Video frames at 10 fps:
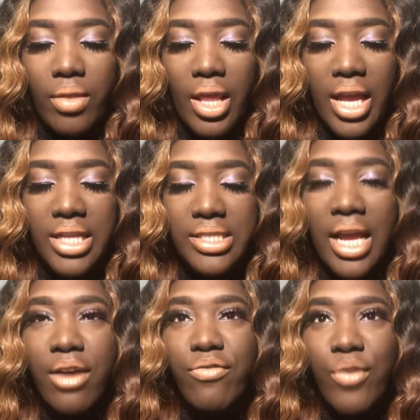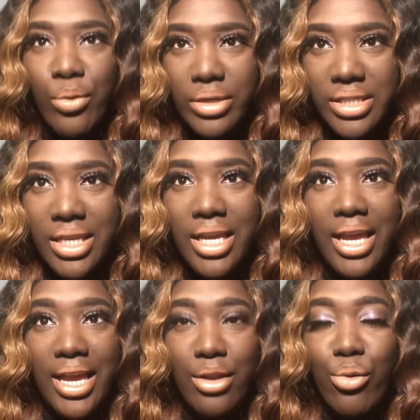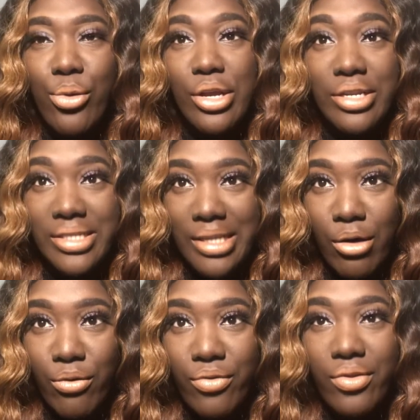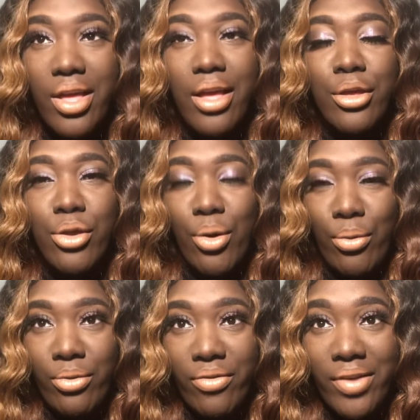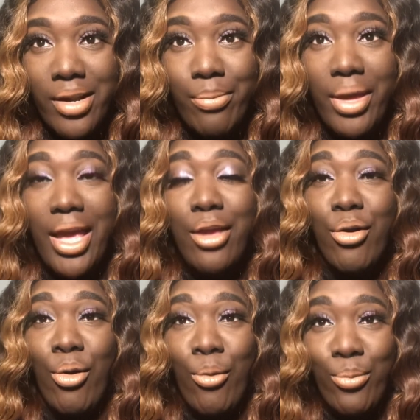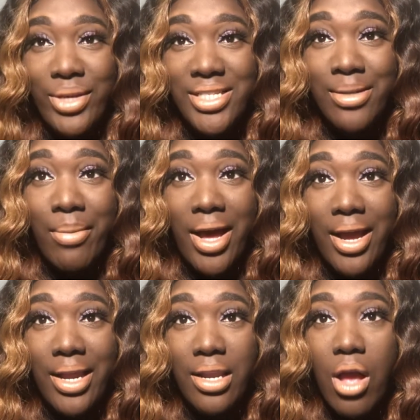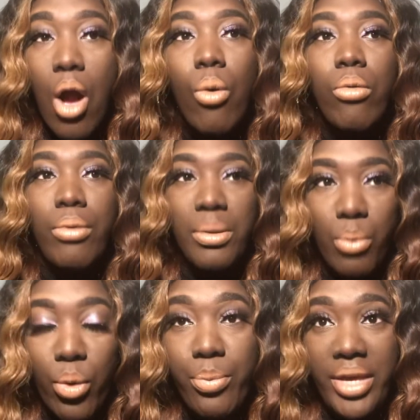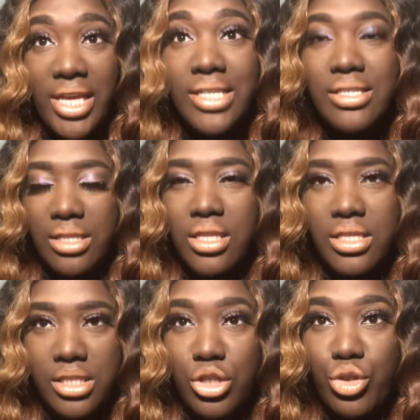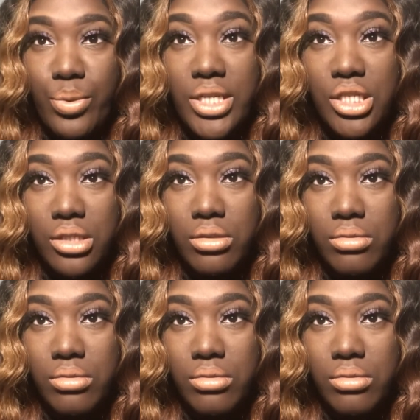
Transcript: It's like focusing in on yourself, your own development, and your own peace of mind will bring more peace to this situation.